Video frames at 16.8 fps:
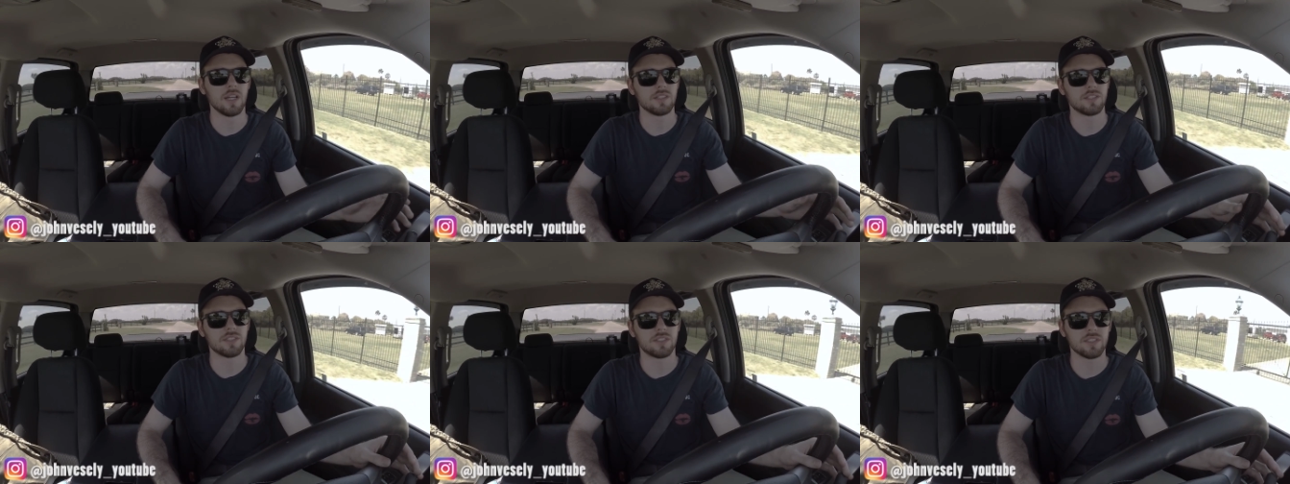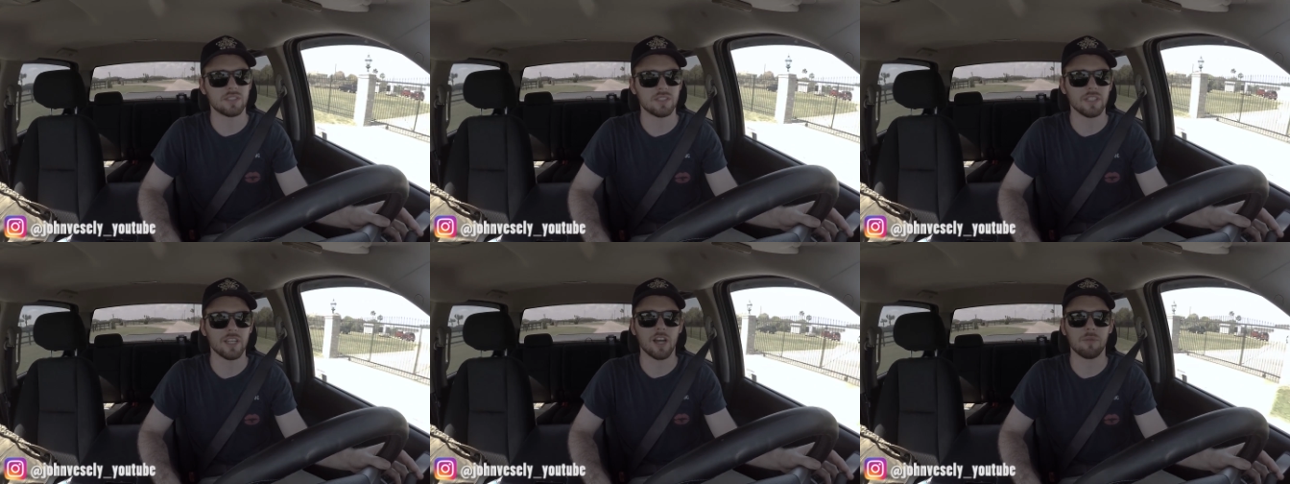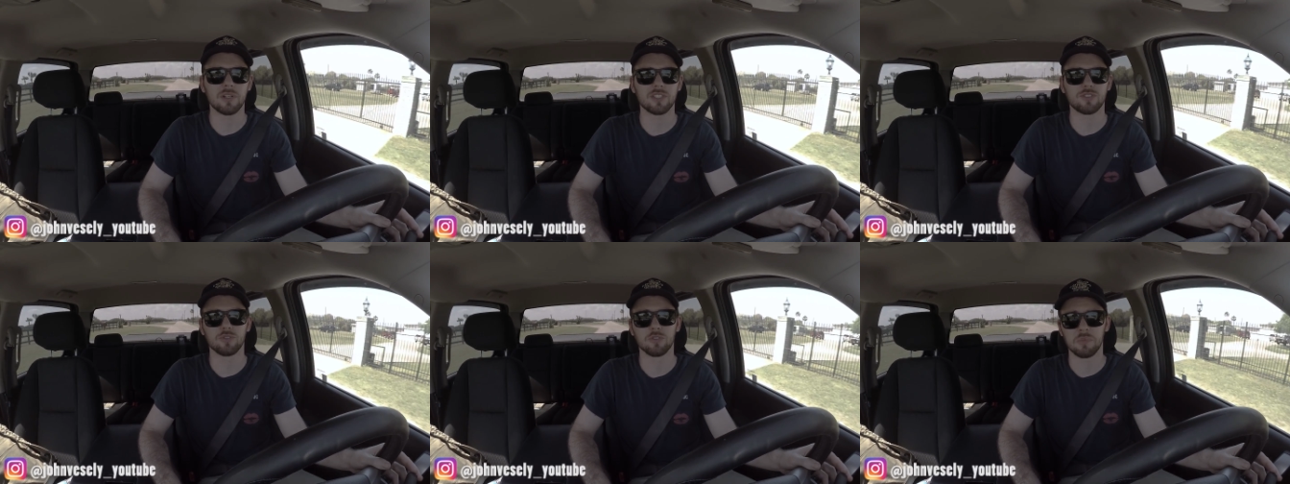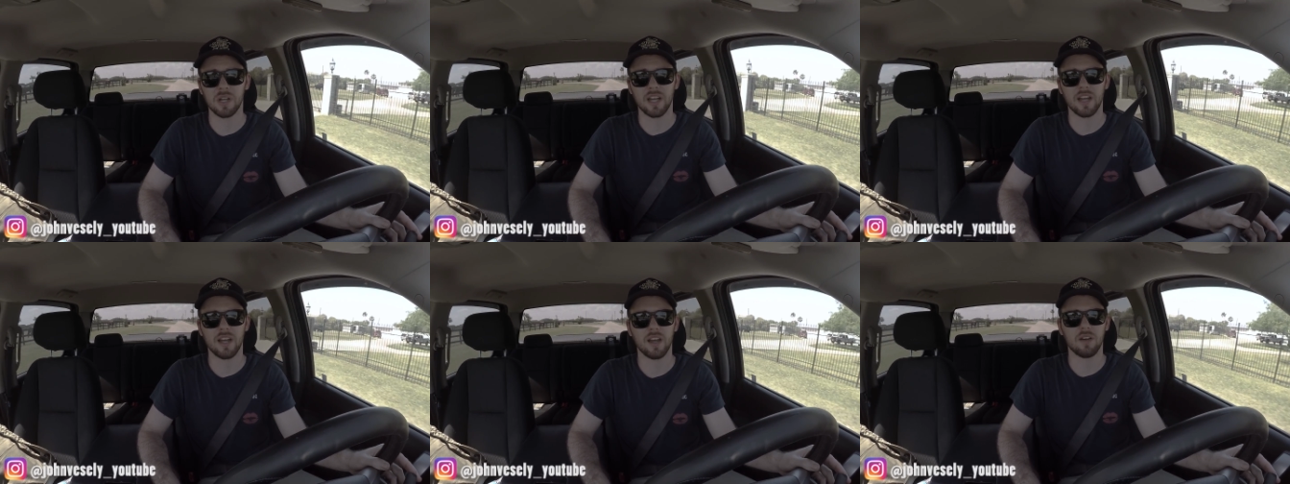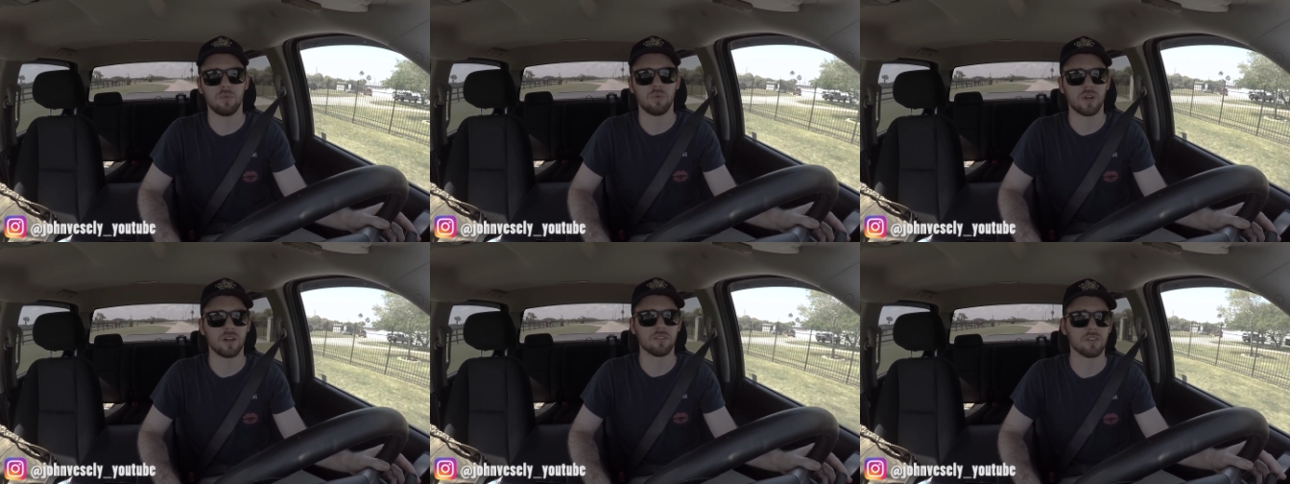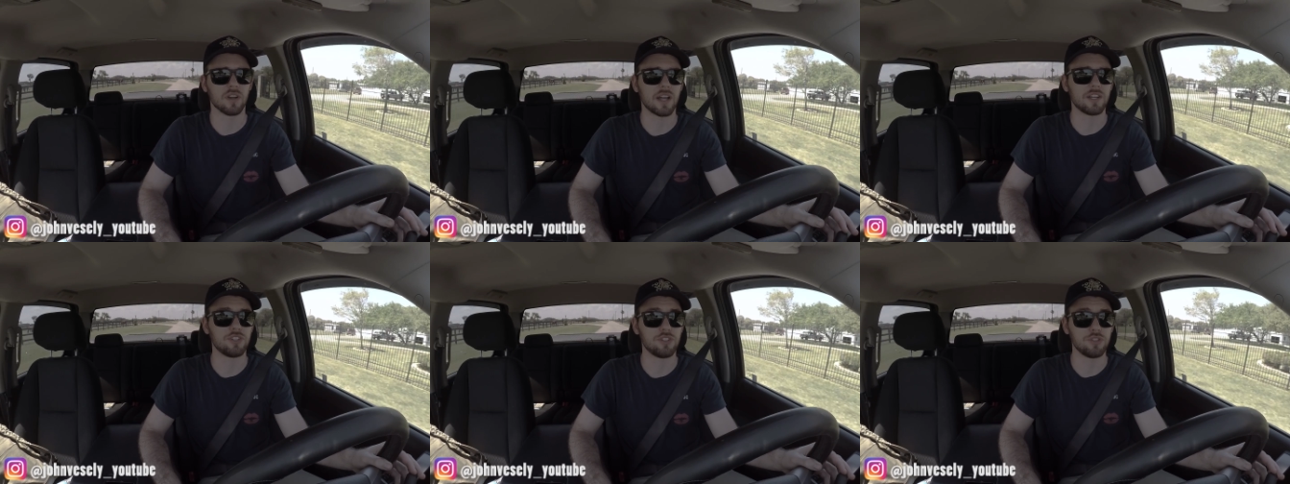just to see how much room I have whenever
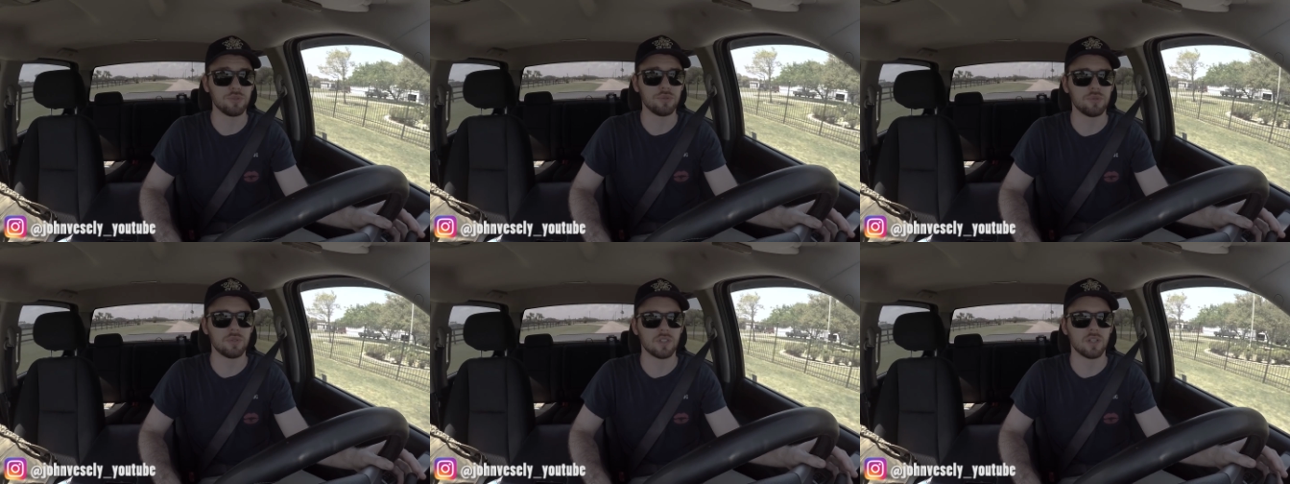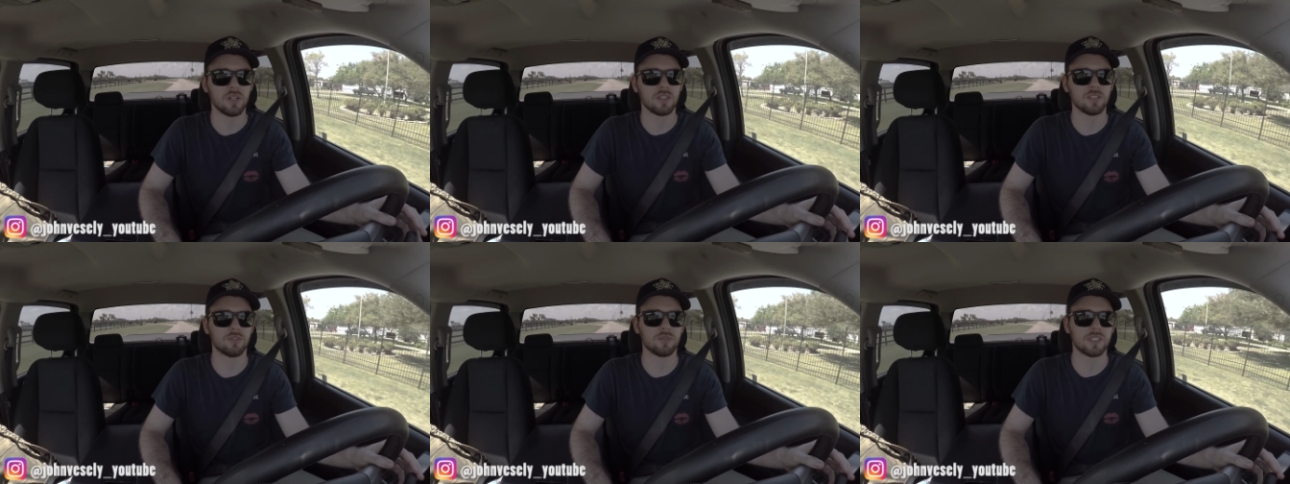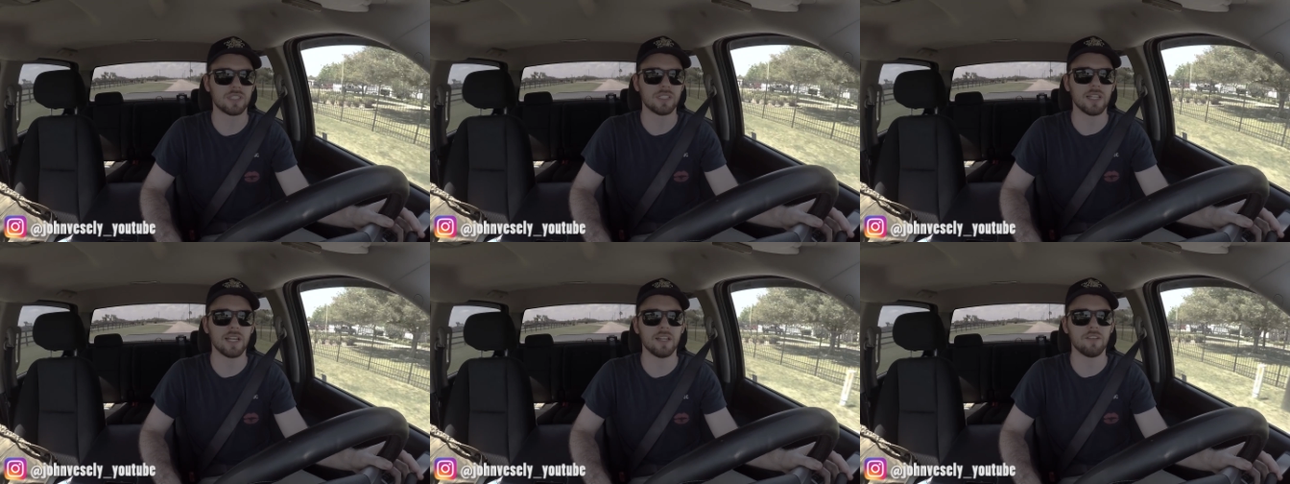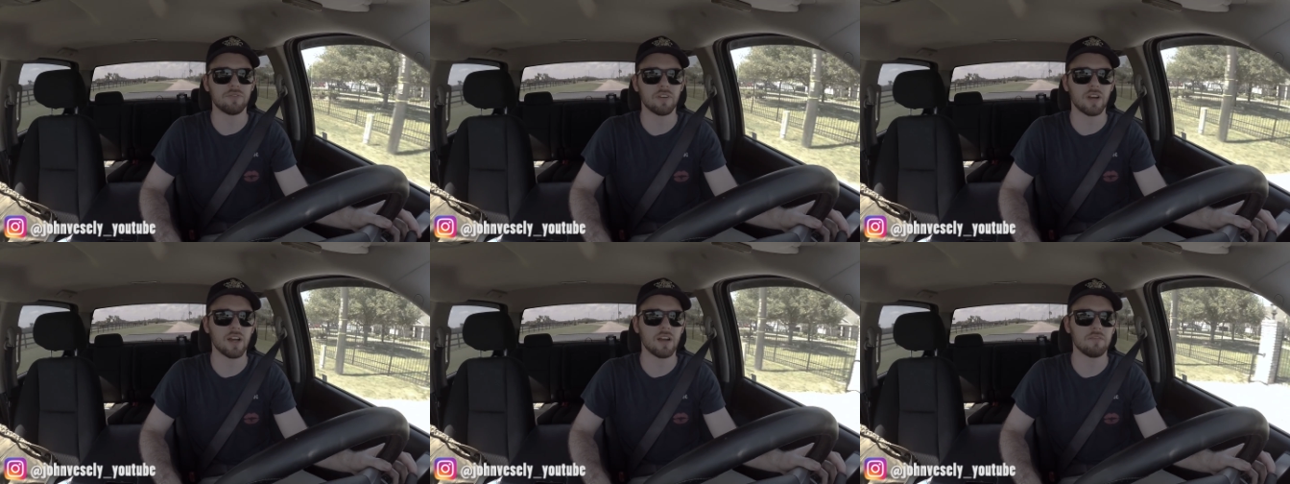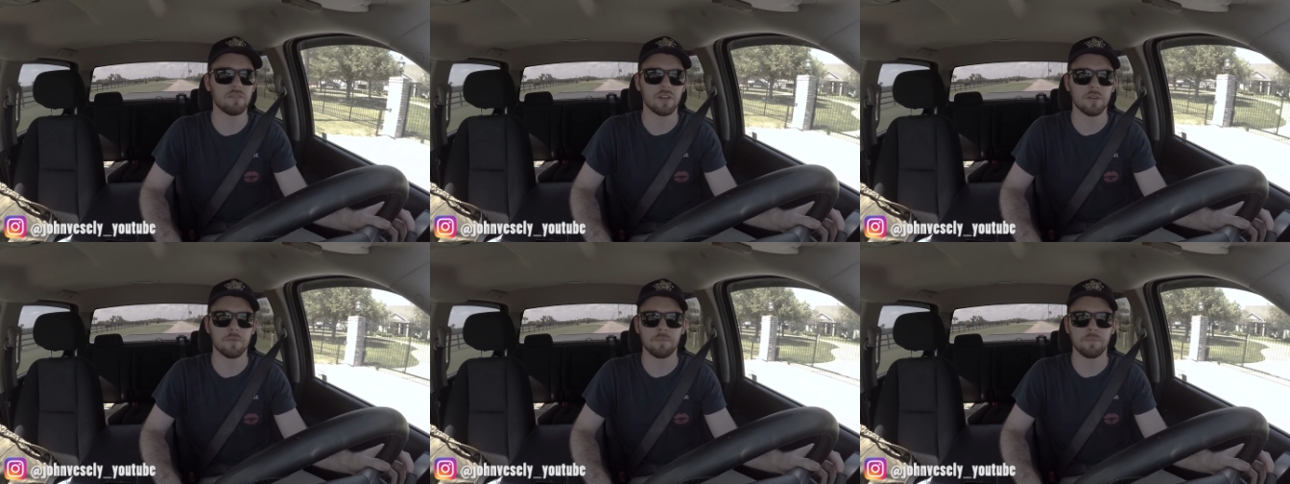I do switch to 85.